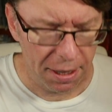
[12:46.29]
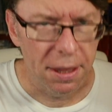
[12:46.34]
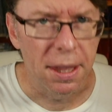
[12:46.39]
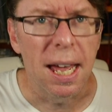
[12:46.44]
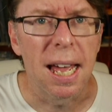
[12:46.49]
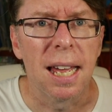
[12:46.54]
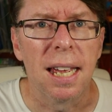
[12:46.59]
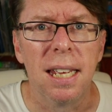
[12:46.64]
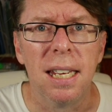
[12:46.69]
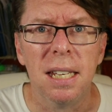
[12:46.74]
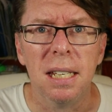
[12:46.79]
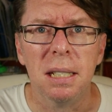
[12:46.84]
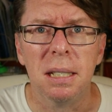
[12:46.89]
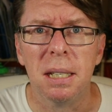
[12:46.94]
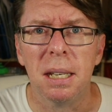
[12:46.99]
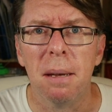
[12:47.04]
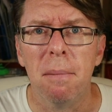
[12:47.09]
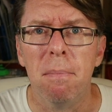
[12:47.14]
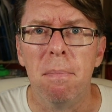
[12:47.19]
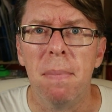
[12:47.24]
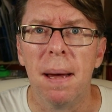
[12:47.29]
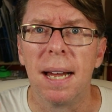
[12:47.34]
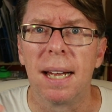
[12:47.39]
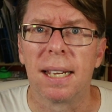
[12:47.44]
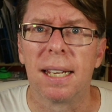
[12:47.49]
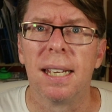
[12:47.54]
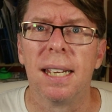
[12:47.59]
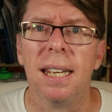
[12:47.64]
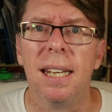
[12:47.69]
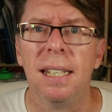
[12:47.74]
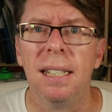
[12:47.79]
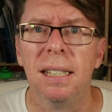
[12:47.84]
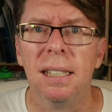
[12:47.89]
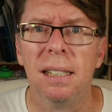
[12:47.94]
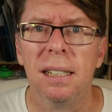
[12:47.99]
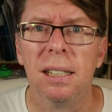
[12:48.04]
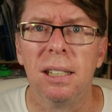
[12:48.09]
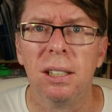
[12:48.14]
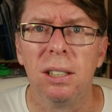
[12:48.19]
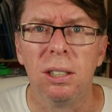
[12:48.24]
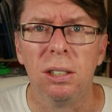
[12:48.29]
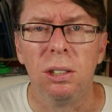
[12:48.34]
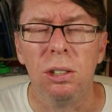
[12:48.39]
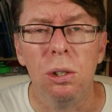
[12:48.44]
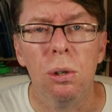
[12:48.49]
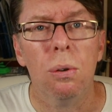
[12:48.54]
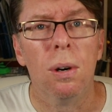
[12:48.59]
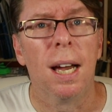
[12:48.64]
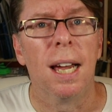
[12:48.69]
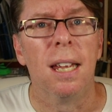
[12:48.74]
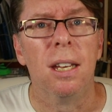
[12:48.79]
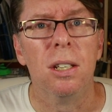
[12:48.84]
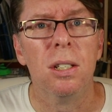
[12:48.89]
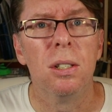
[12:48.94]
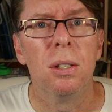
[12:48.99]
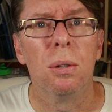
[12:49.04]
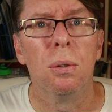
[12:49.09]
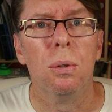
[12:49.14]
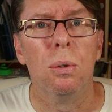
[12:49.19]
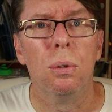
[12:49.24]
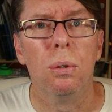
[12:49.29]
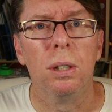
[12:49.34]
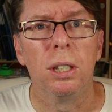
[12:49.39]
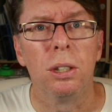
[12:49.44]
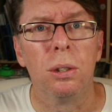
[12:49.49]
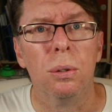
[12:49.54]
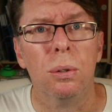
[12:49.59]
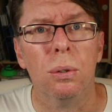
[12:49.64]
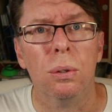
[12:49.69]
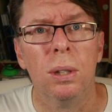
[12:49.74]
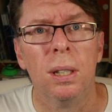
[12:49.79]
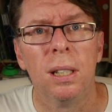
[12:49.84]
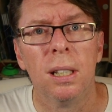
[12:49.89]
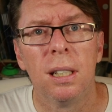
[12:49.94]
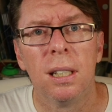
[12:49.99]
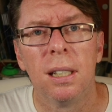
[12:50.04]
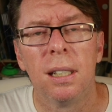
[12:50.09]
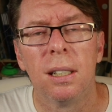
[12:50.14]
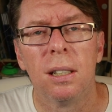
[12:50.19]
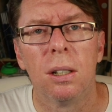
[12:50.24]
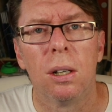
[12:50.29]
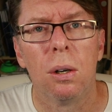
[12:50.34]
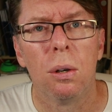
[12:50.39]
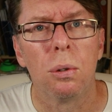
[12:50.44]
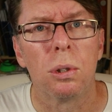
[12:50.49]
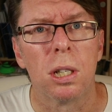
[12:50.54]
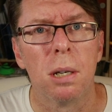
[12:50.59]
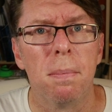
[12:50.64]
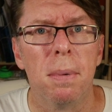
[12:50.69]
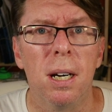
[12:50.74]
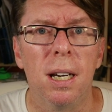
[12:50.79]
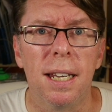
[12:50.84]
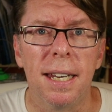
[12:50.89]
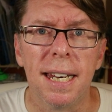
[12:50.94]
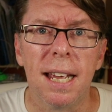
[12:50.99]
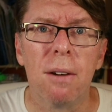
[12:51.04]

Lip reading: That is back in your hands or your autopilot.